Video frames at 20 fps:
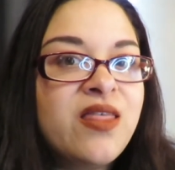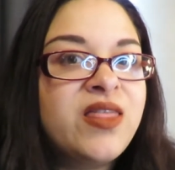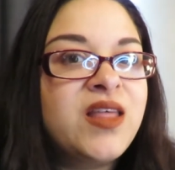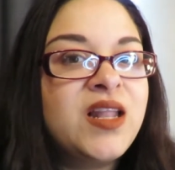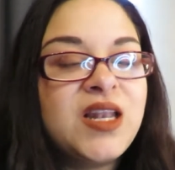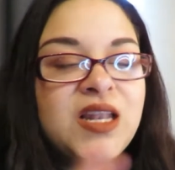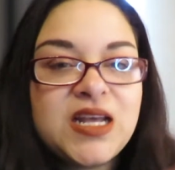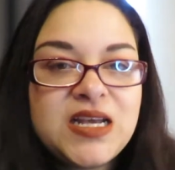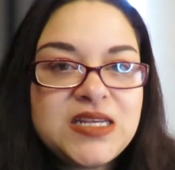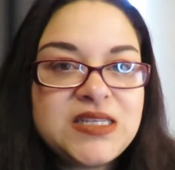the
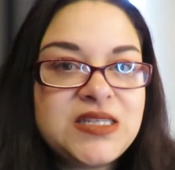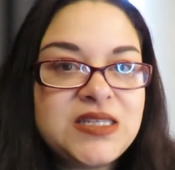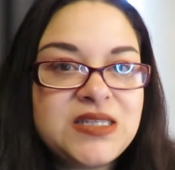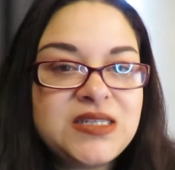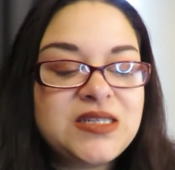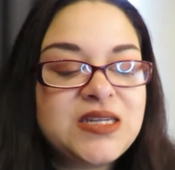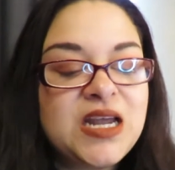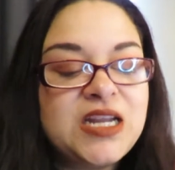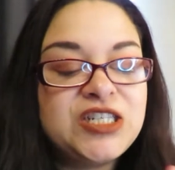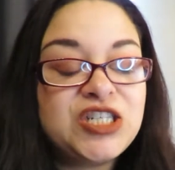
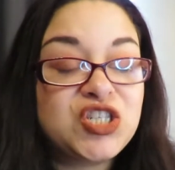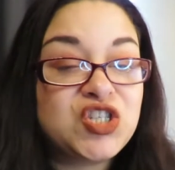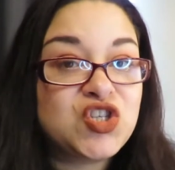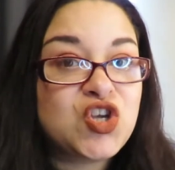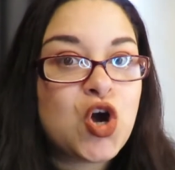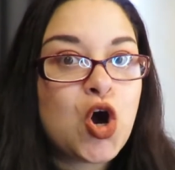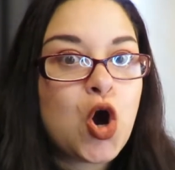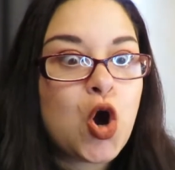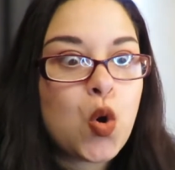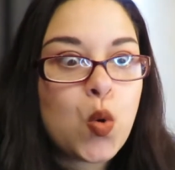list and just
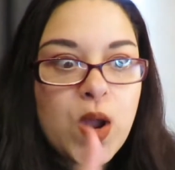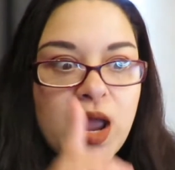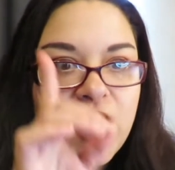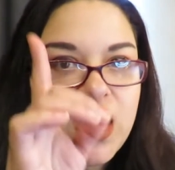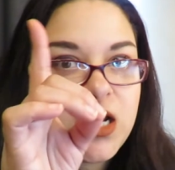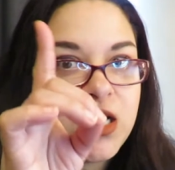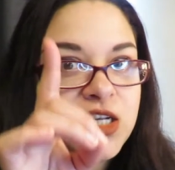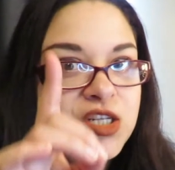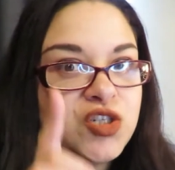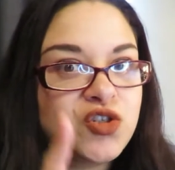go
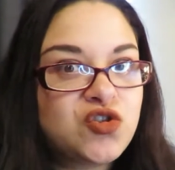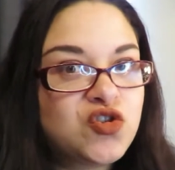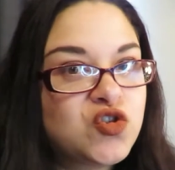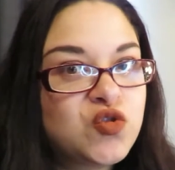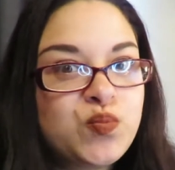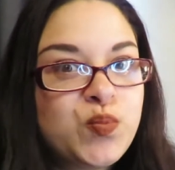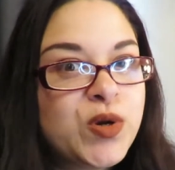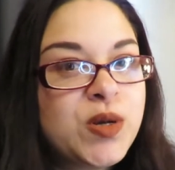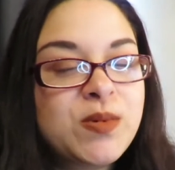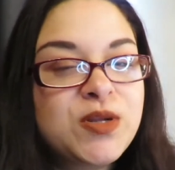and
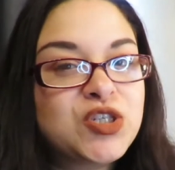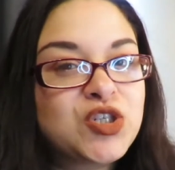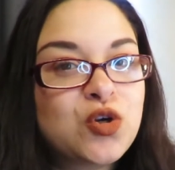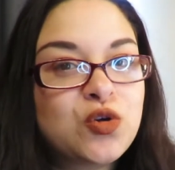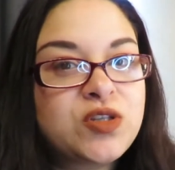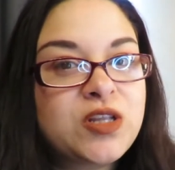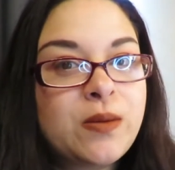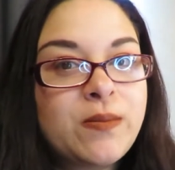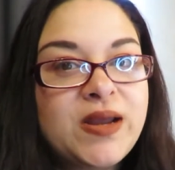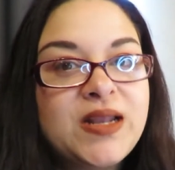pretty much
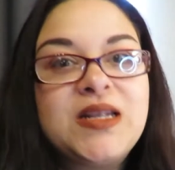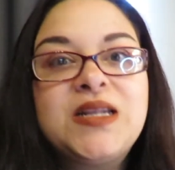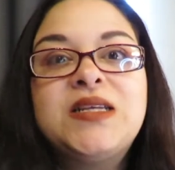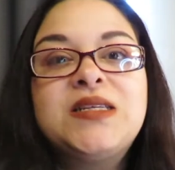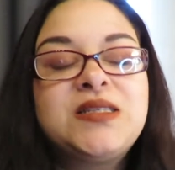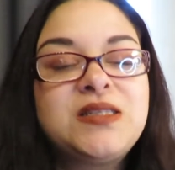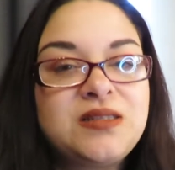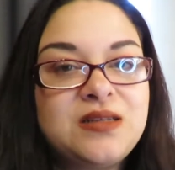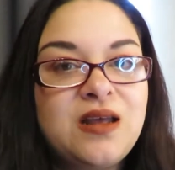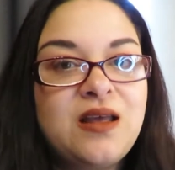go down my
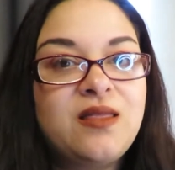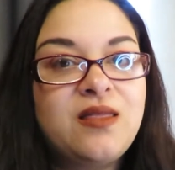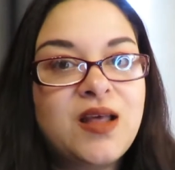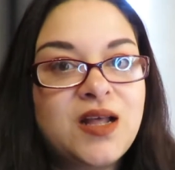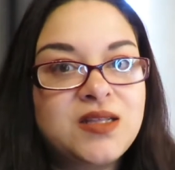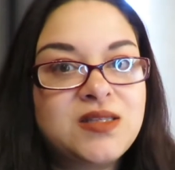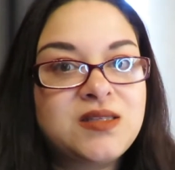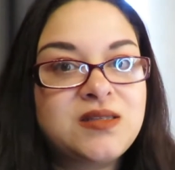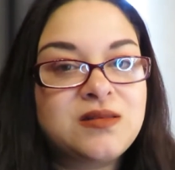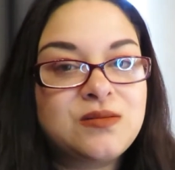list and
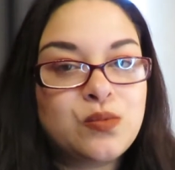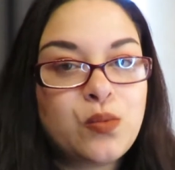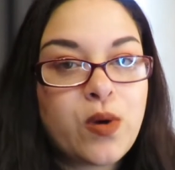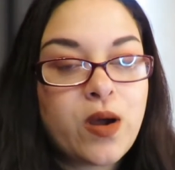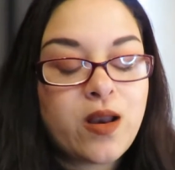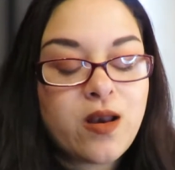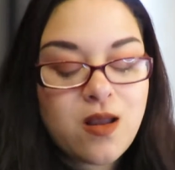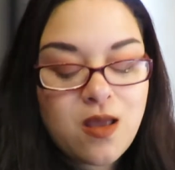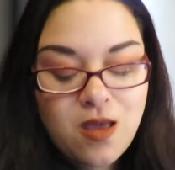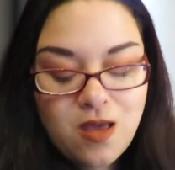that's
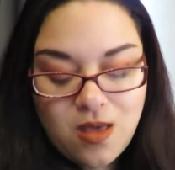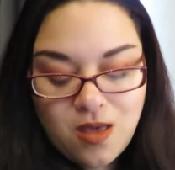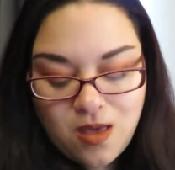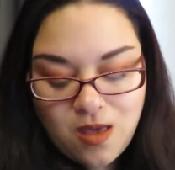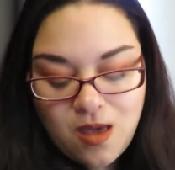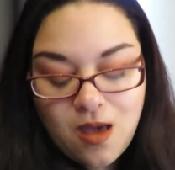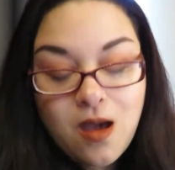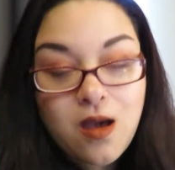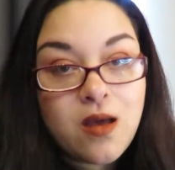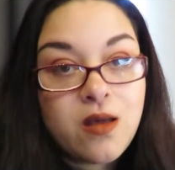what
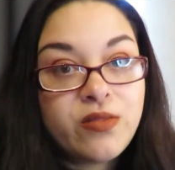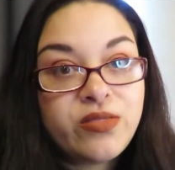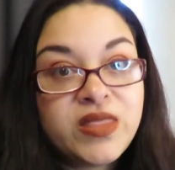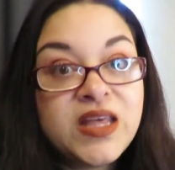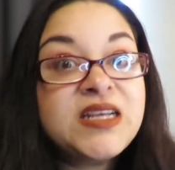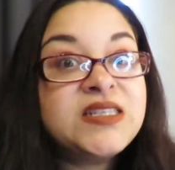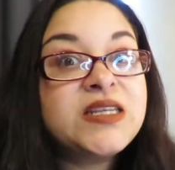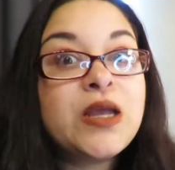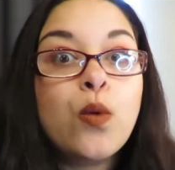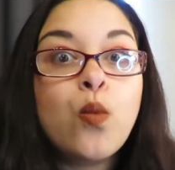
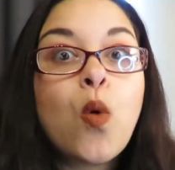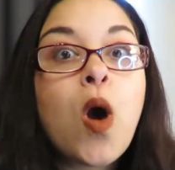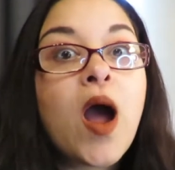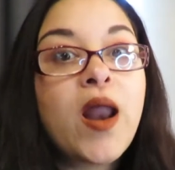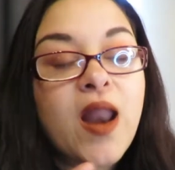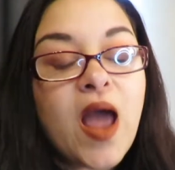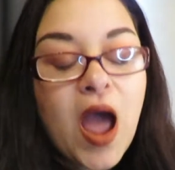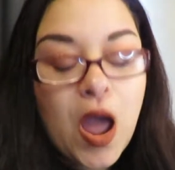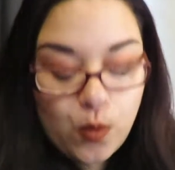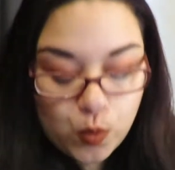things I
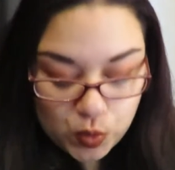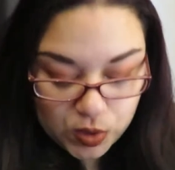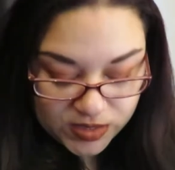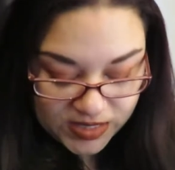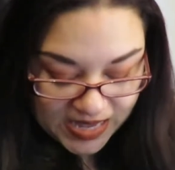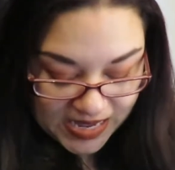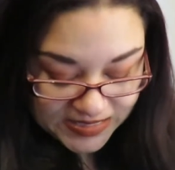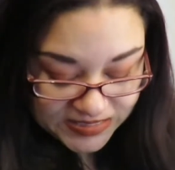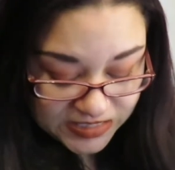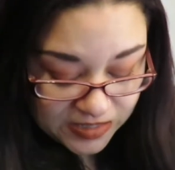want I will
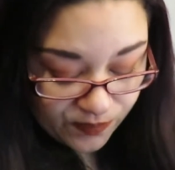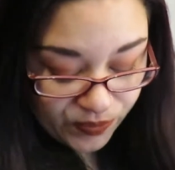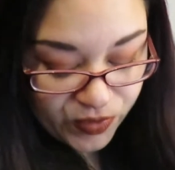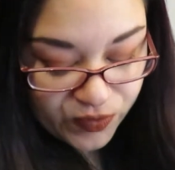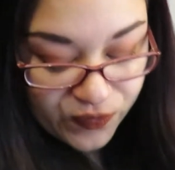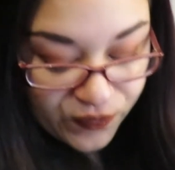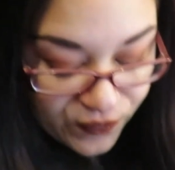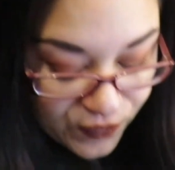get. The